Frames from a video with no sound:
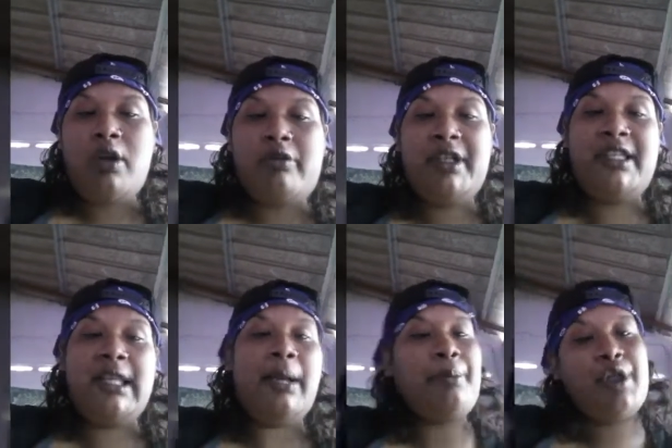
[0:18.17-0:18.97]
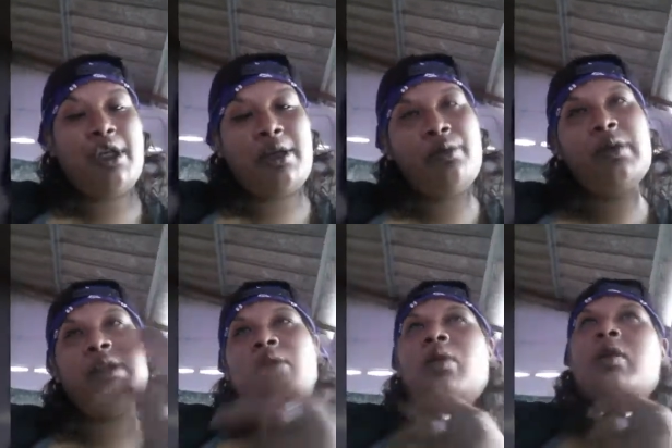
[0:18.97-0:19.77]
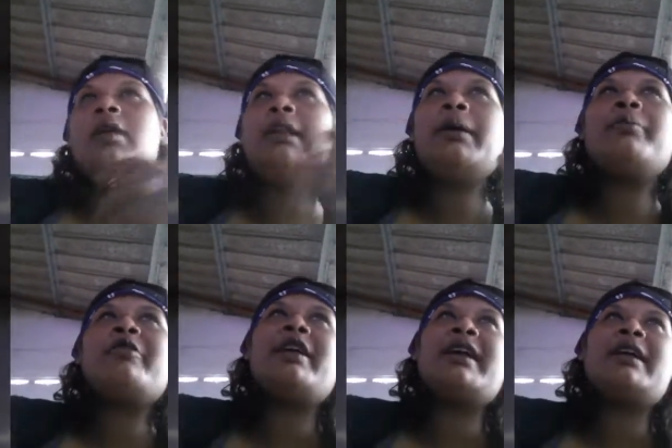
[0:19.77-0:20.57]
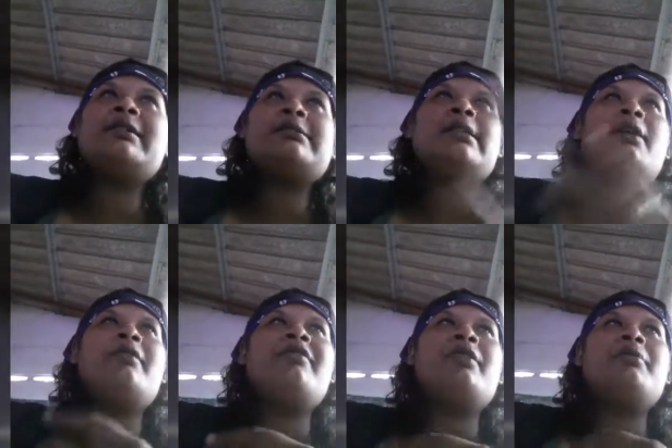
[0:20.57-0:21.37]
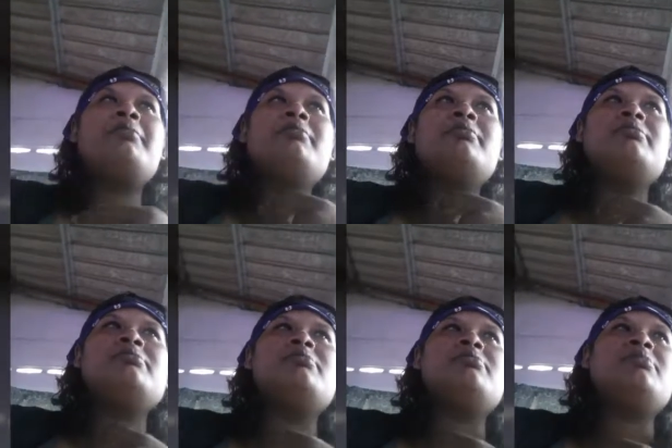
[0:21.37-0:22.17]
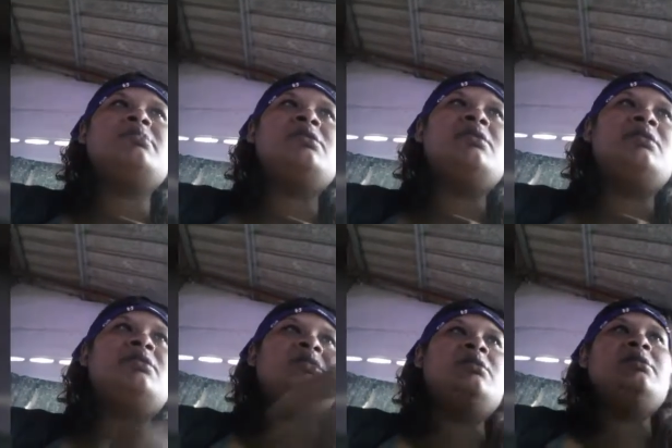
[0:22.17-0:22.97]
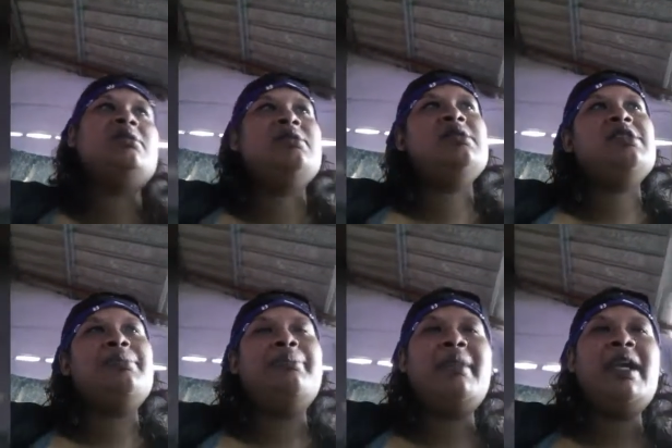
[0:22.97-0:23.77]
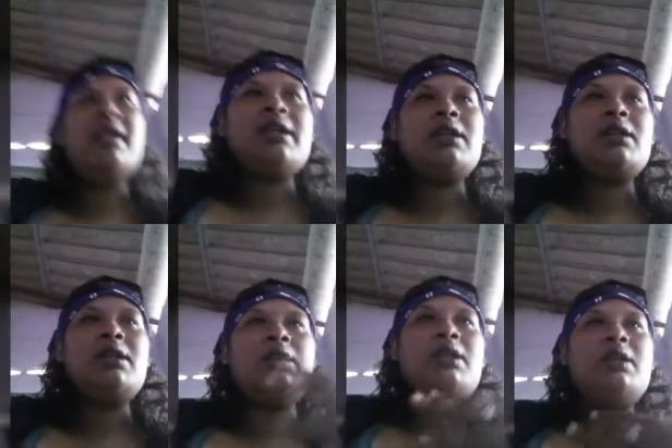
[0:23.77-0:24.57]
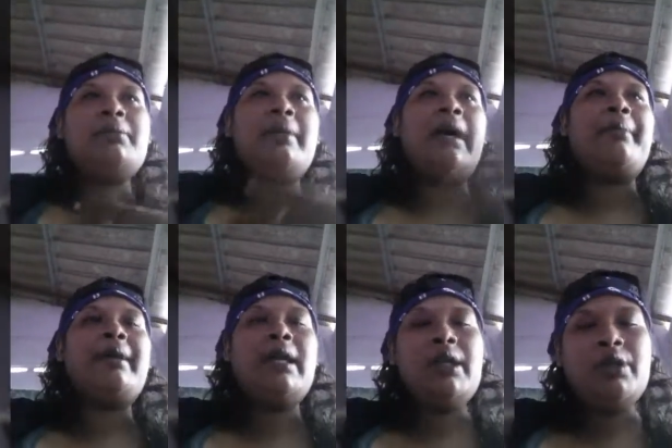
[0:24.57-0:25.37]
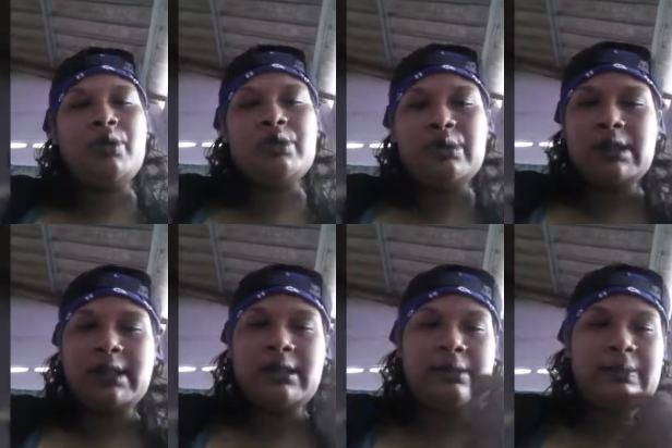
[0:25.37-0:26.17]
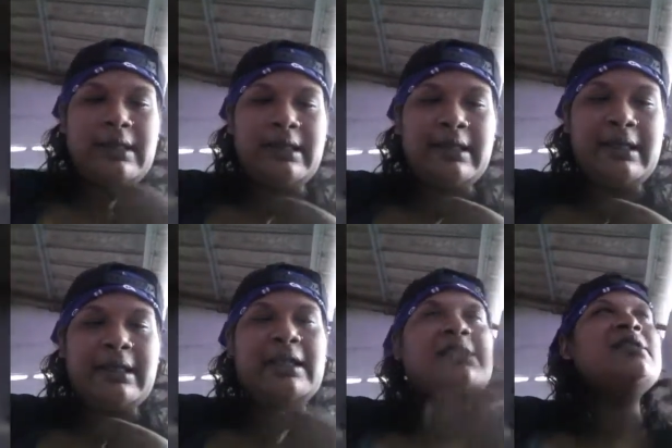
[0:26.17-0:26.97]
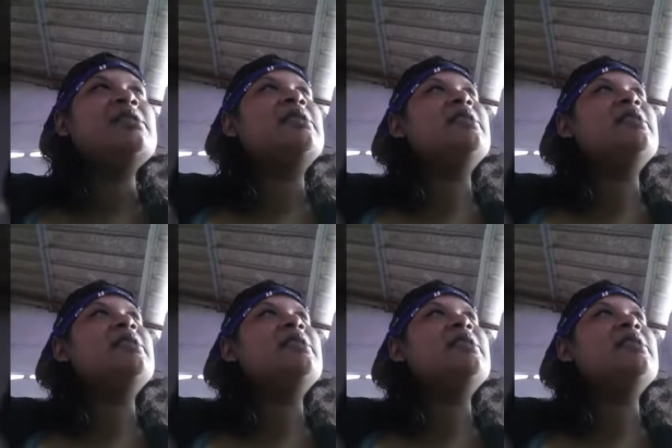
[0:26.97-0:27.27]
Redemption with all them reggae stuff from Jamaica, Barbados come and